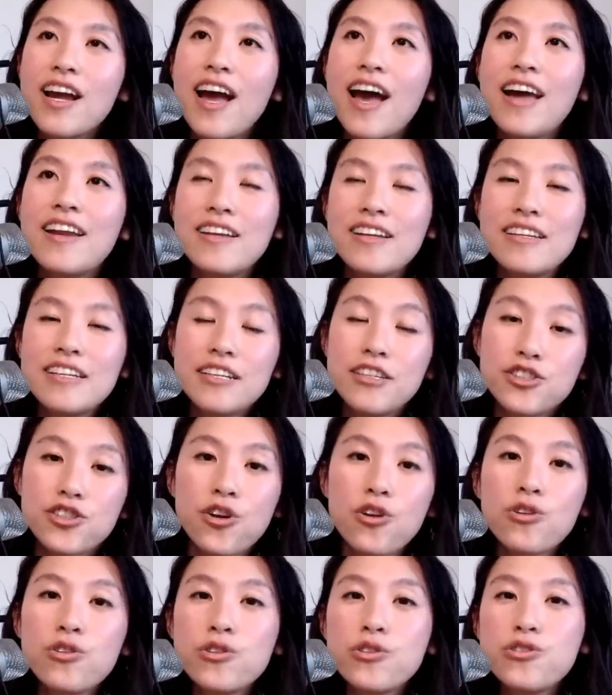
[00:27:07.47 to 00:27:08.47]
and an
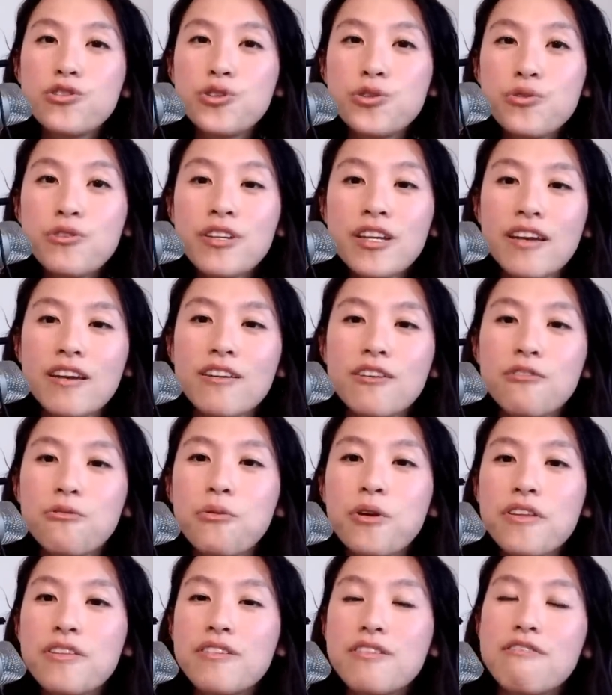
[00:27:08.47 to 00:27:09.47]
eternal union
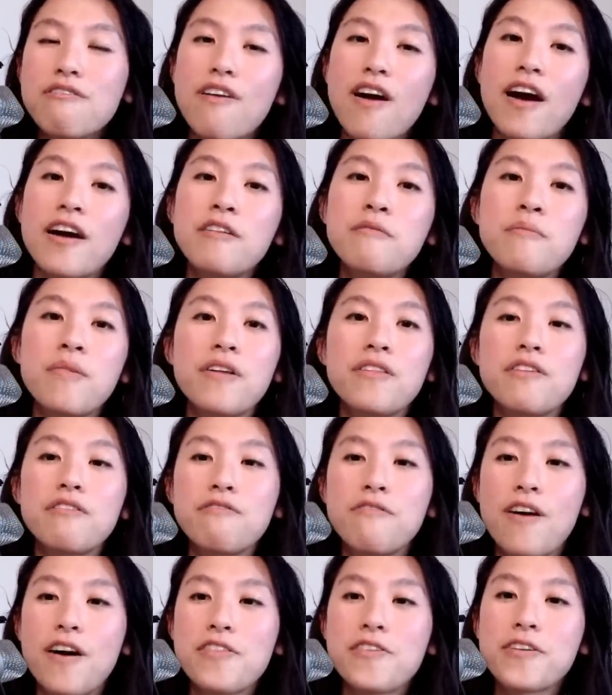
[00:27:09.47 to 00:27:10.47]
with divine mother,
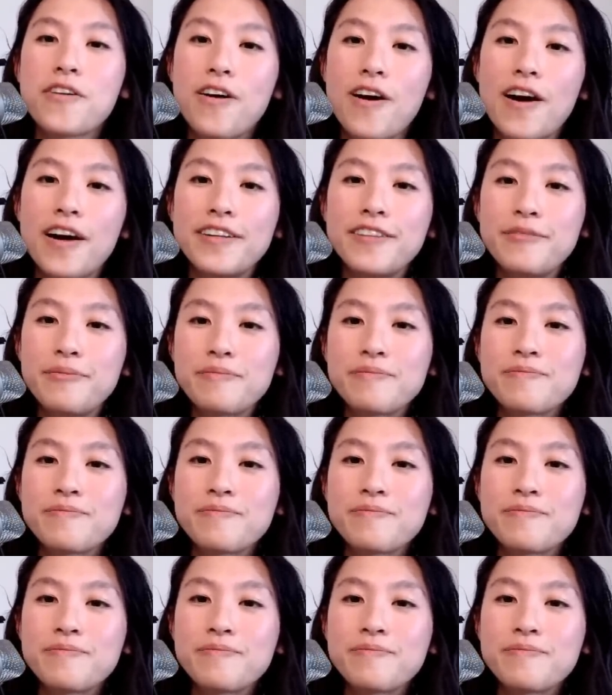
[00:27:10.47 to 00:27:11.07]
father, God.